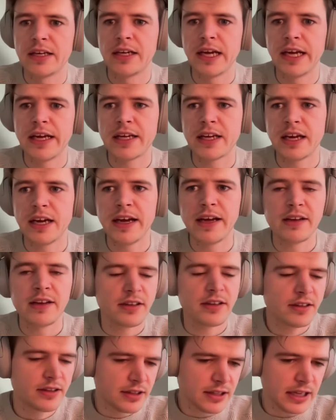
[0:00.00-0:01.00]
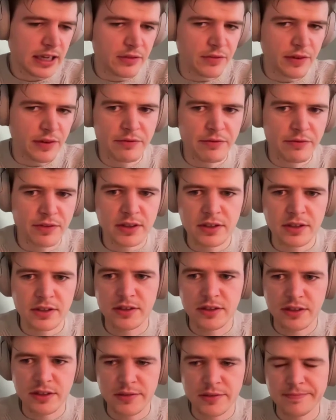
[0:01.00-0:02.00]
and I kind of have a